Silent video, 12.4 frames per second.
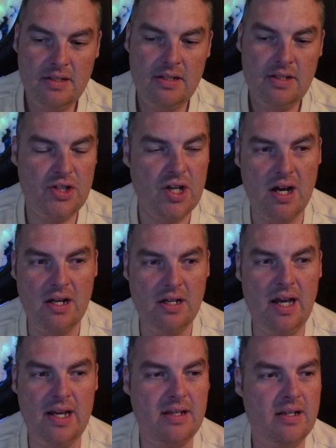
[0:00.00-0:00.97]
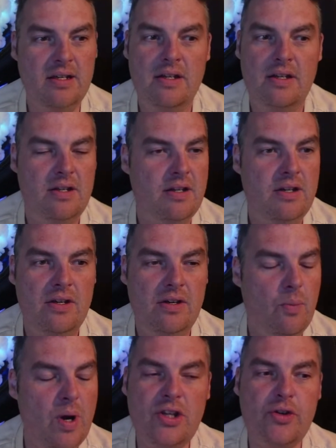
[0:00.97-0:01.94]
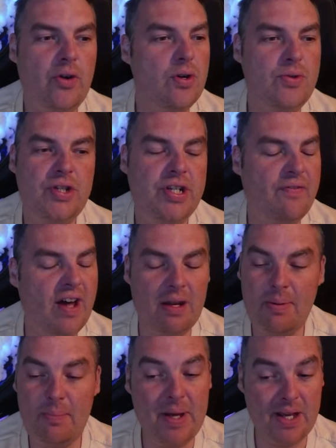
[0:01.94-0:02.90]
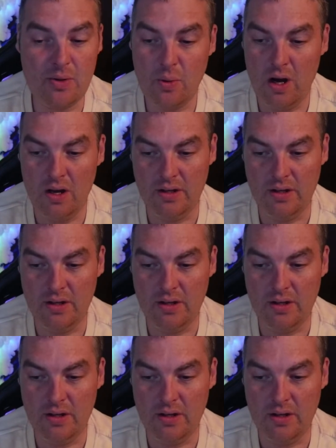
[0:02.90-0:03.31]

So, like, we struggle to develop a pick one.